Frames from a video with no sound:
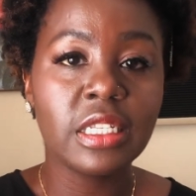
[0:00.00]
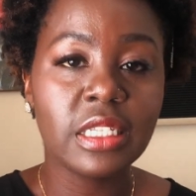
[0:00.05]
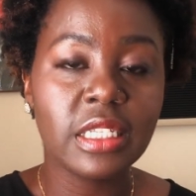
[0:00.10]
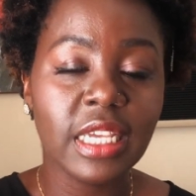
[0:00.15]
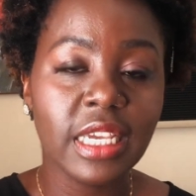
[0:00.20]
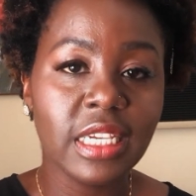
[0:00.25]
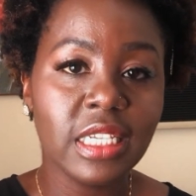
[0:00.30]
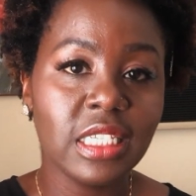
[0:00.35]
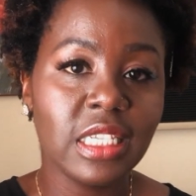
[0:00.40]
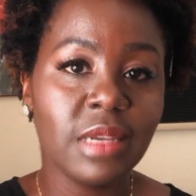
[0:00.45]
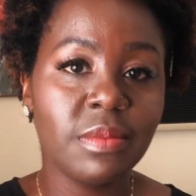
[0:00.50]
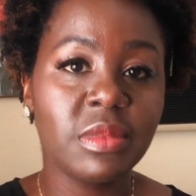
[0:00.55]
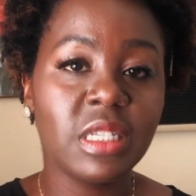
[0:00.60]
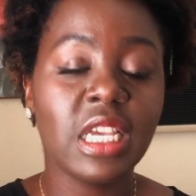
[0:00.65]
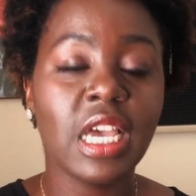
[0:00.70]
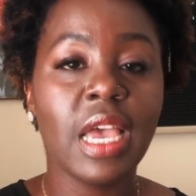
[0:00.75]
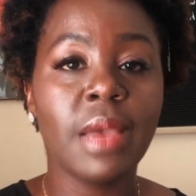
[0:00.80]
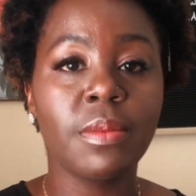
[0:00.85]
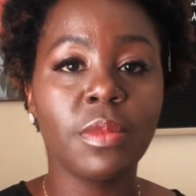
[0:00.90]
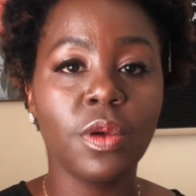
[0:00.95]
Take some
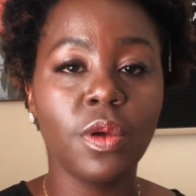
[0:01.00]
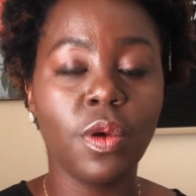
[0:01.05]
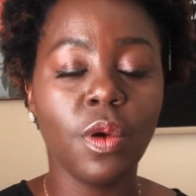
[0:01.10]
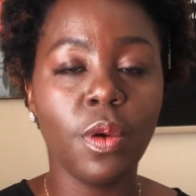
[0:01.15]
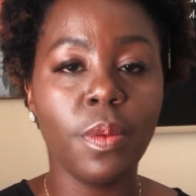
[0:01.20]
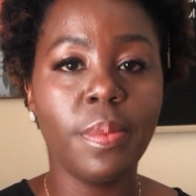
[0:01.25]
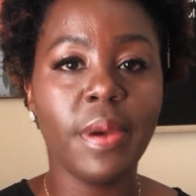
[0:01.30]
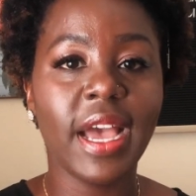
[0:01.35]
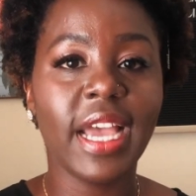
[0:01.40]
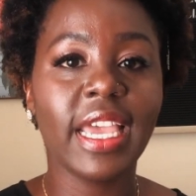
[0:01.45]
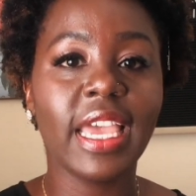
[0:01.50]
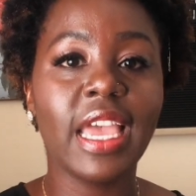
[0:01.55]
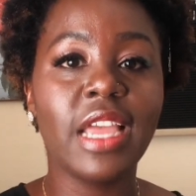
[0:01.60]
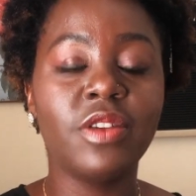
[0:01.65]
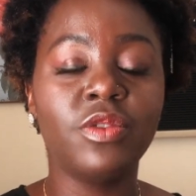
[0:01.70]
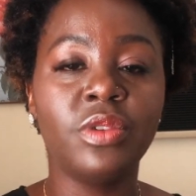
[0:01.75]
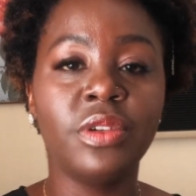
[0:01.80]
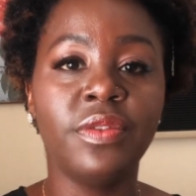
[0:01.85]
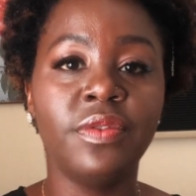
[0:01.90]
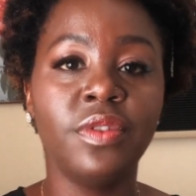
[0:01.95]
time, go back
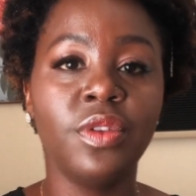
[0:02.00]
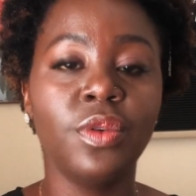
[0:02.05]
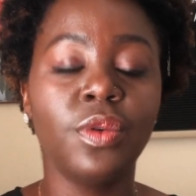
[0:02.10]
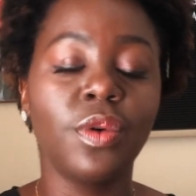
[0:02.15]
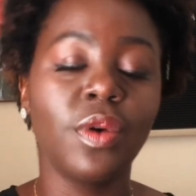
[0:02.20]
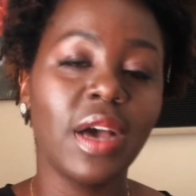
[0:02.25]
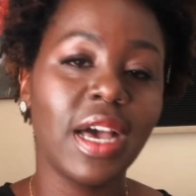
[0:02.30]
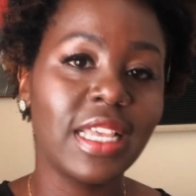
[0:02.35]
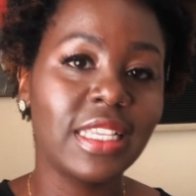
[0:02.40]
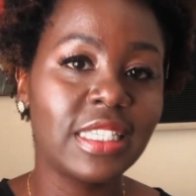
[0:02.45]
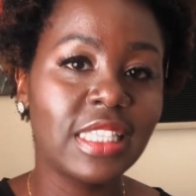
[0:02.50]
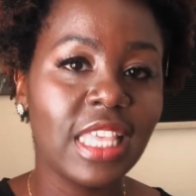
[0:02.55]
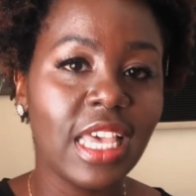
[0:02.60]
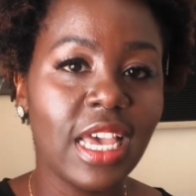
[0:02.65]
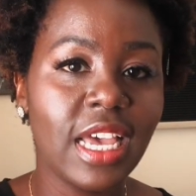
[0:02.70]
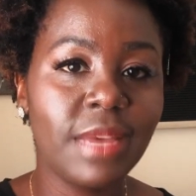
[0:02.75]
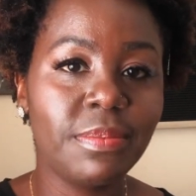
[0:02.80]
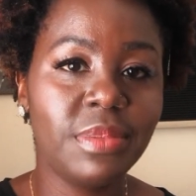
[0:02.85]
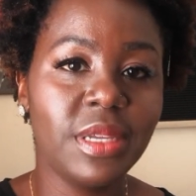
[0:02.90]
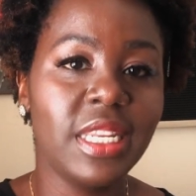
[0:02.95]
and review. Has
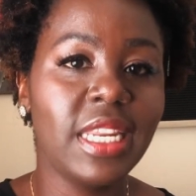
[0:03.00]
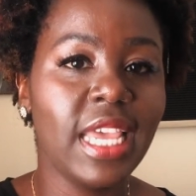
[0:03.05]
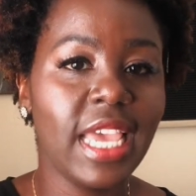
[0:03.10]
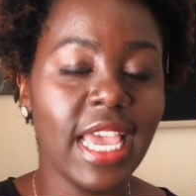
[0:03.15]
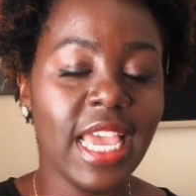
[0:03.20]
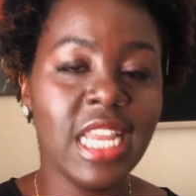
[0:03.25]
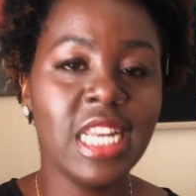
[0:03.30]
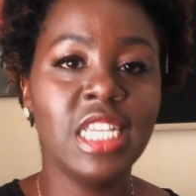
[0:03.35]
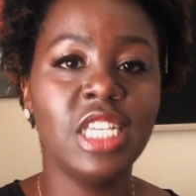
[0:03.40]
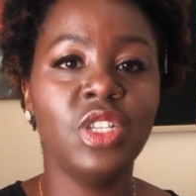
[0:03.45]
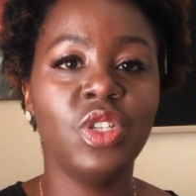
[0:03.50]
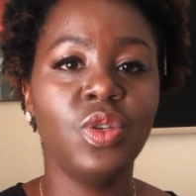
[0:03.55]
there been any